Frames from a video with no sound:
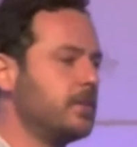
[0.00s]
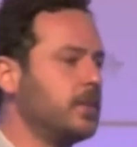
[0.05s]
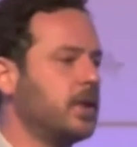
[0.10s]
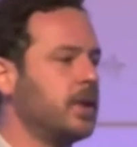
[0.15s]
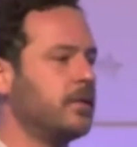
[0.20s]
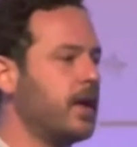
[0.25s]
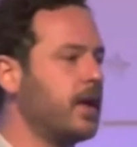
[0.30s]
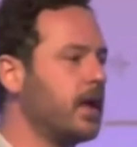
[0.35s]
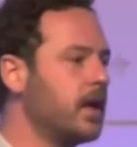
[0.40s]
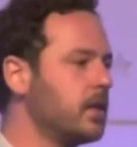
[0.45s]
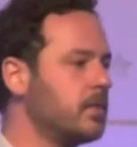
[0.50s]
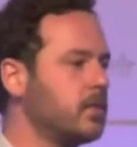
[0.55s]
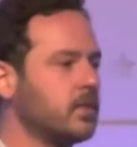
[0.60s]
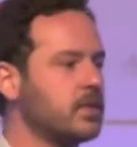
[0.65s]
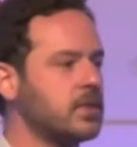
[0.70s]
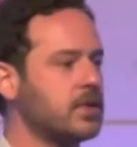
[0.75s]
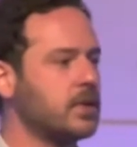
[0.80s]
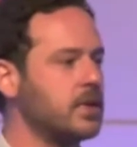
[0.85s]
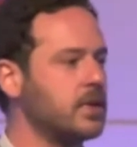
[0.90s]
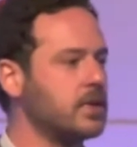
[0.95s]
to be available
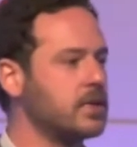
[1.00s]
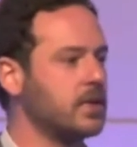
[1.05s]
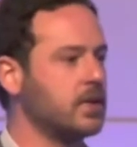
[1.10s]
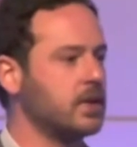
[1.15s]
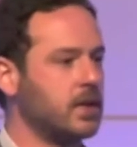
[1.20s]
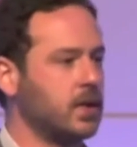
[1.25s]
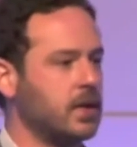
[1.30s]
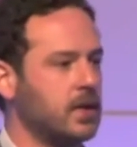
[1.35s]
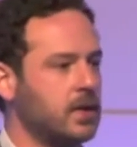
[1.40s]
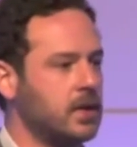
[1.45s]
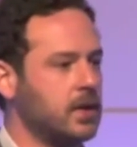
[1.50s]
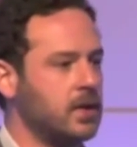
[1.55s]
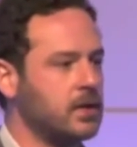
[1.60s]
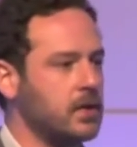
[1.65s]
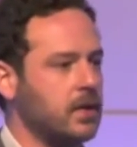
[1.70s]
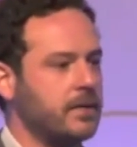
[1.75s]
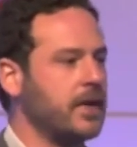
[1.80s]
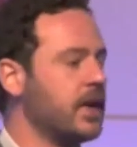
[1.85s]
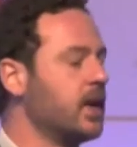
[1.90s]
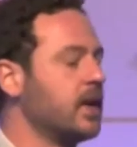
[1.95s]
to us at
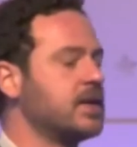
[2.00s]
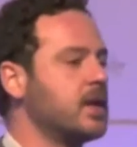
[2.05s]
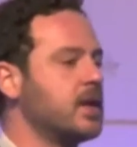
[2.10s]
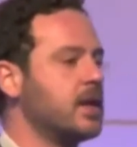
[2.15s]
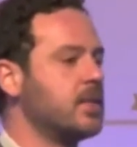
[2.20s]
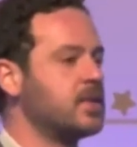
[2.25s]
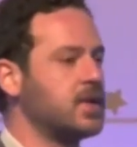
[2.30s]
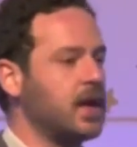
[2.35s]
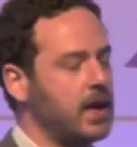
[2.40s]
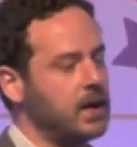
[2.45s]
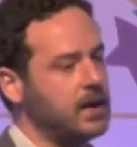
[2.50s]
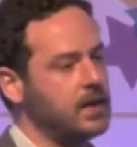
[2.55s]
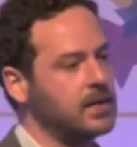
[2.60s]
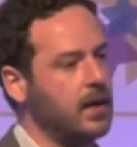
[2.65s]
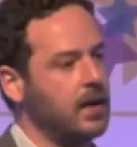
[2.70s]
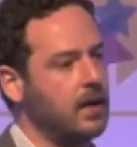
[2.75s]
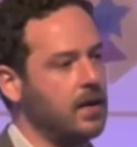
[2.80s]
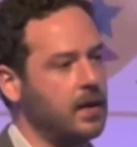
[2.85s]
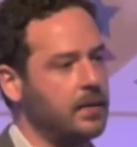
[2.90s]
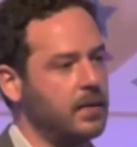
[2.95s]
our fingertips at any
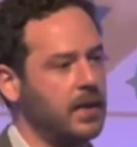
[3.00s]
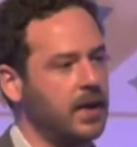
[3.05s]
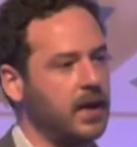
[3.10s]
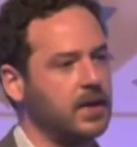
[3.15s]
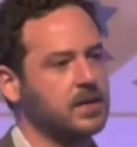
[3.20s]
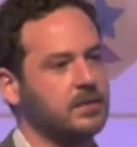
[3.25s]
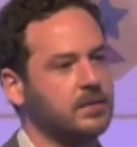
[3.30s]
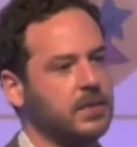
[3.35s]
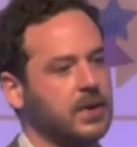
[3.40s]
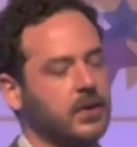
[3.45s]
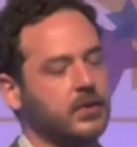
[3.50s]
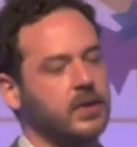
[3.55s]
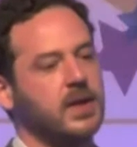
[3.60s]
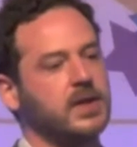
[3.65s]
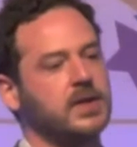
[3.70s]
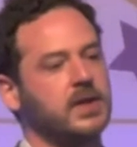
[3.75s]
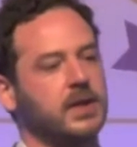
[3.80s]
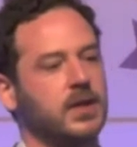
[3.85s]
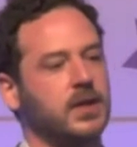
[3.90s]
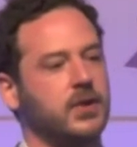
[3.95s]
time, and that's
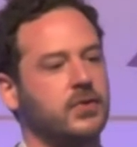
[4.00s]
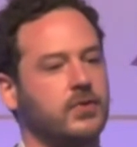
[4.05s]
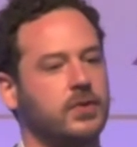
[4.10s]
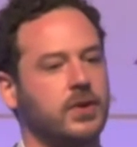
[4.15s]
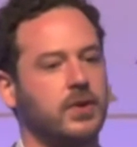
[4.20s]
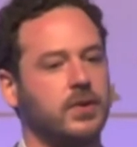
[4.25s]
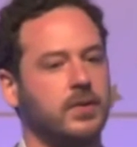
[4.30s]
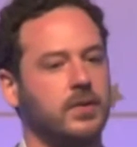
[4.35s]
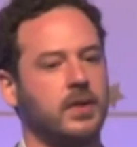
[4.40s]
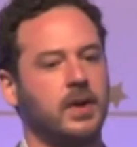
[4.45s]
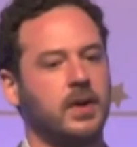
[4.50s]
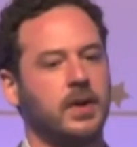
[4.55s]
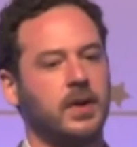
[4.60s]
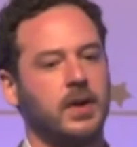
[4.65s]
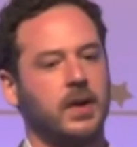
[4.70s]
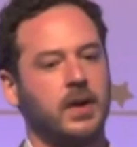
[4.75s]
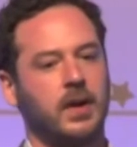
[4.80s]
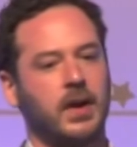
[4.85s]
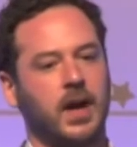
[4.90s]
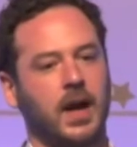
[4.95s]
increasingly true
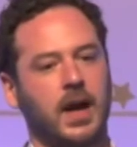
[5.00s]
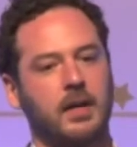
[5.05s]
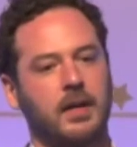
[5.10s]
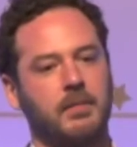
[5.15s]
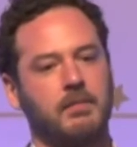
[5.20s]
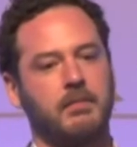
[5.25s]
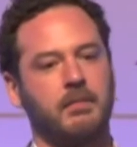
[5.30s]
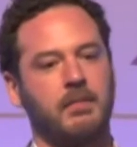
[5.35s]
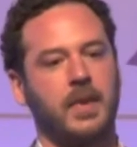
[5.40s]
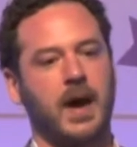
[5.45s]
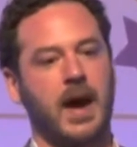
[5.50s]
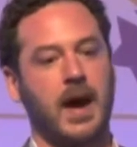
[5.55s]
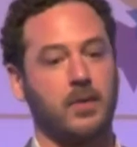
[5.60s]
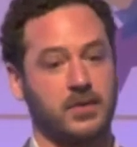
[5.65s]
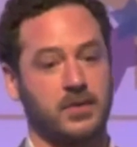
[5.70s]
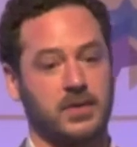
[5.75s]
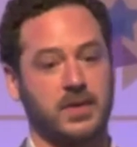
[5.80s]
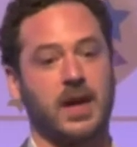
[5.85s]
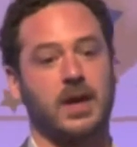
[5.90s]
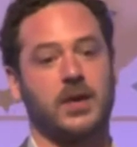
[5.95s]

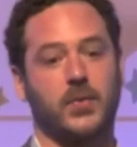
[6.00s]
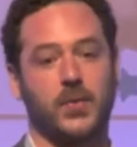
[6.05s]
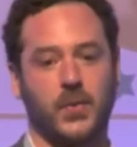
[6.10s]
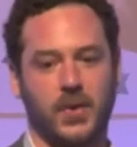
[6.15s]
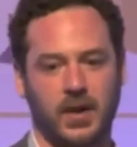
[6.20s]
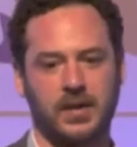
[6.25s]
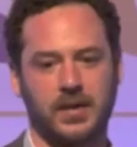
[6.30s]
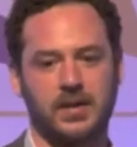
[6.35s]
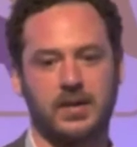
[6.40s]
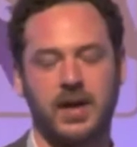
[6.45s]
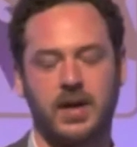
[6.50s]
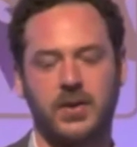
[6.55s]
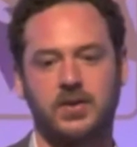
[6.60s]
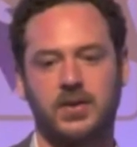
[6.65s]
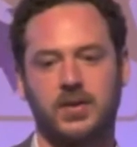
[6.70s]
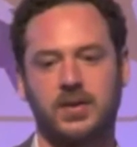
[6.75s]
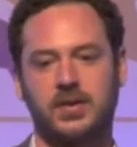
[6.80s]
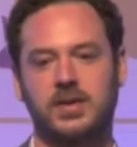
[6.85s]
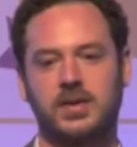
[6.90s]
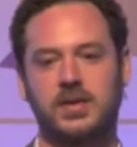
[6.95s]
outside
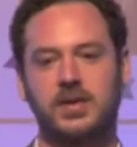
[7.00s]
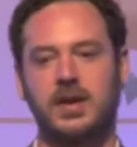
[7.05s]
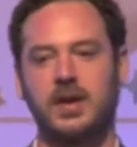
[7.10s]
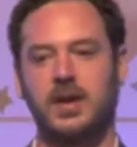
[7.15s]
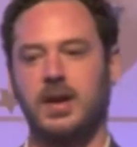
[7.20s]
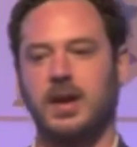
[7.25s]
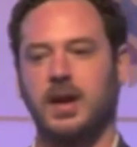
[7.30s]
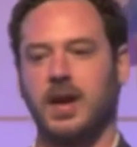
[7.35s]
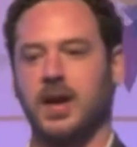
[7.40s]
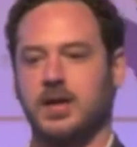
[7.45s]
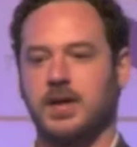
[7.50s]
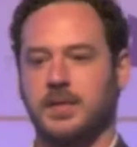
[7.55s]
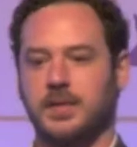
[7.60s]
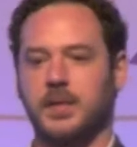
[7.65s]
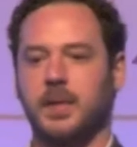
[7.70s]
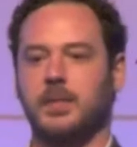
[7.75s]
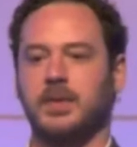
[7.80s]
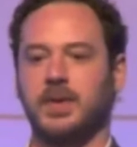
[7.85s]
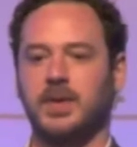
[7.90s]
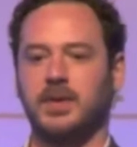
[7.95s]
organisations, and is
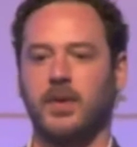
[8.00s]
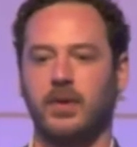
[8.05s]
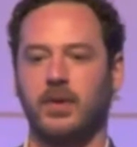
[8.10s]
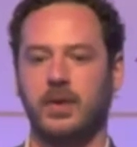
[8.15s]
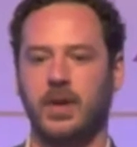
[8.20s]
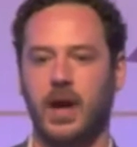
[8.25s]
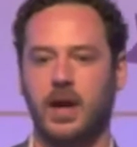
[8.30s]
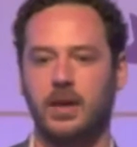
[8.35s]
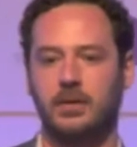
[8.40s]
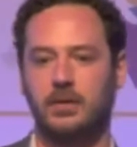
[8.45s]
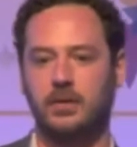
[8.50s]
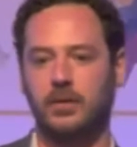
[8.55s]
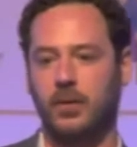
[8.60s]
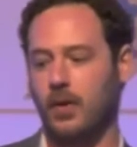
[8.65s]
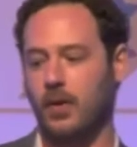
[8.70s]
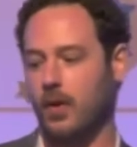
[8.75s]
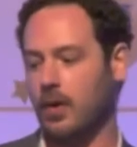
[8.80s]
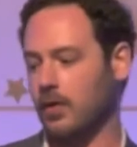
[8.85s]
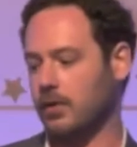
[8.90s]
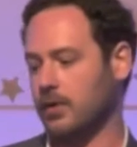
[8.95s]
probably not yet
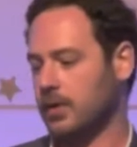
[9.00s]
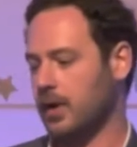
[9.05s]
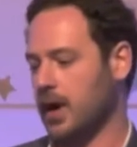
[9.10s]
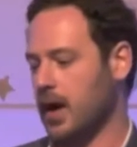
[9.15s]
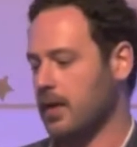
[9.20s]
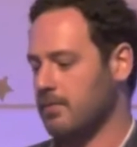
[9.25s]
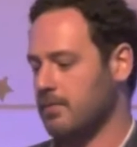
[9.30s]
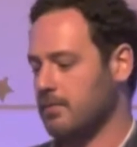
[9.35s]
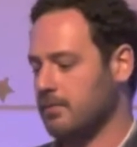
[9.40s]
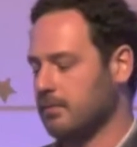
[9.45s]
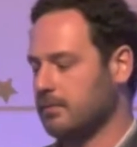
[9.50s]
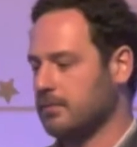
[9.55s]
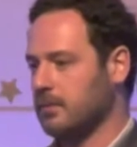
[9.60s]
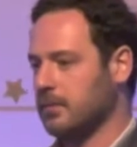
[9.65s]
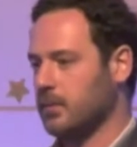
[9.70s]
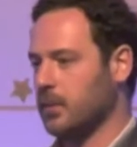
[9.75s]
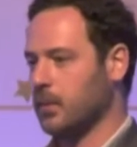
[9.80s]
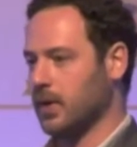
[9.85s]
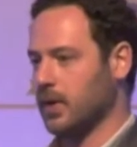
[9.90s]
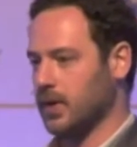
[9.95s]
caught on
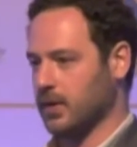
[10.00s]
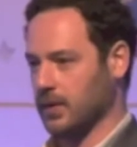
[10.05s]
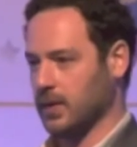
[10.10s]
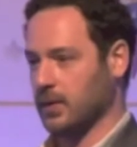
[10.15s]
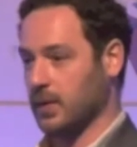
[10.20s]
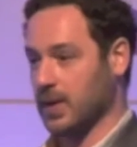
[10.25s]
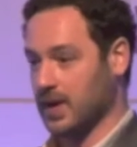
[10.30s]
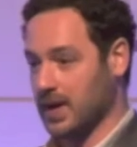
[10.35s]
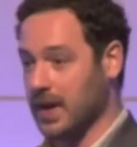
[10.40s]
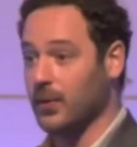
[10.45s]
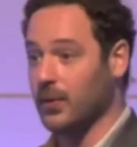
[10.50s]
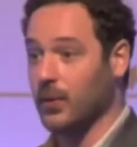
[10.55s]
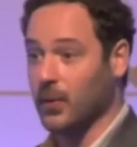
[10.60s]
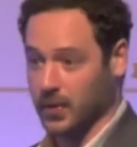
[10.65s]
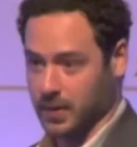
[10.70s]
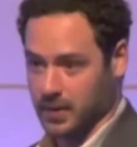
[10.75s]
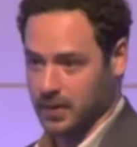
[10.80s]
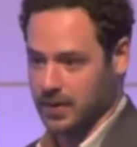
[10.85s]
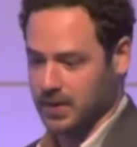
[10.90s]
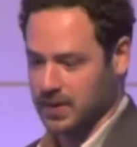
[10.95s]
within
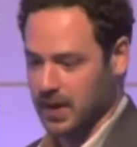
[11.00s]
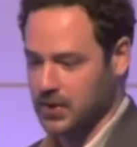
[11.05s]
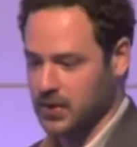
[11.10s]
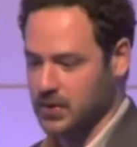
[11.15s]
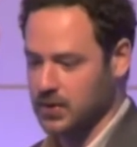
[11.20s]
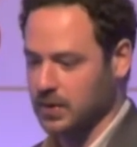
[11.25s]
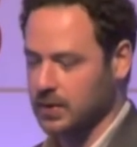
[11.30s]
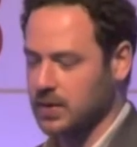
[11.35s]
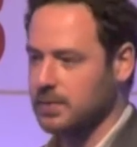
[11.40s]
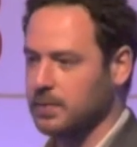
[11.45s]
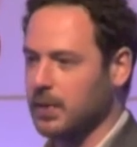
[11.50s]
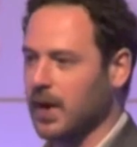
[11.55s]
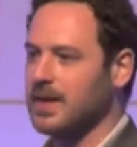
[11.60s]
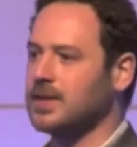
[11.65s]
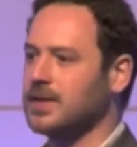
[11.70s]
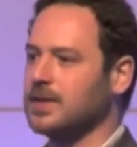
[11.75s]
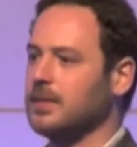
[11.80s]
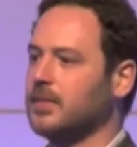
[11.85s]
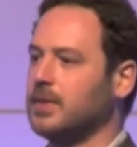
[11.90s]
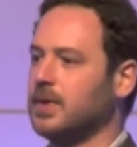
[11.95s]
organisations, but
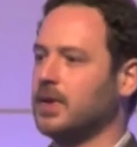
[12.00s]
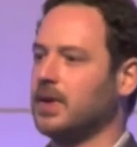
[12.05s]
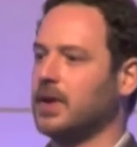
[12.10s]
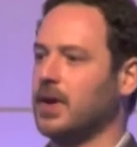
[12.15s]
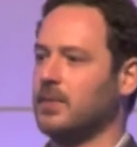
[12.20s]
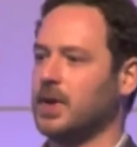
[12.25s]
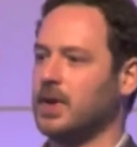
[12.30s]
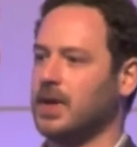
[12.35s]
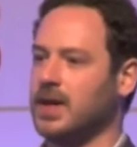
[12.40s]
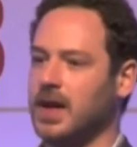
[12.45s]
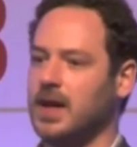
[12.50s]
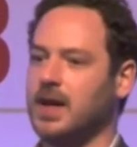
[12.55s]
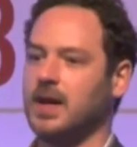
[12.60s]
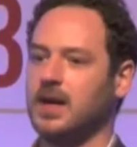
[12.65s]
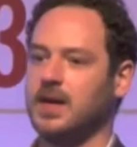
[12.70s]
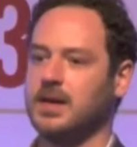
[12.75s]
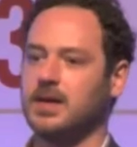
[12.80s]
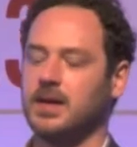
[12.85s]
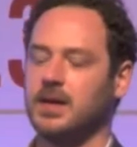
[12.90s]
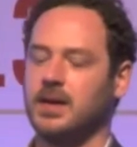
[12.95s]
it's something that we
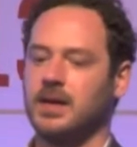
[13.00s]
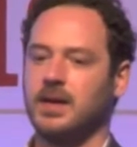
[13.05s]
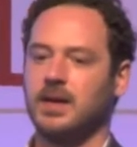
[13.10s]
need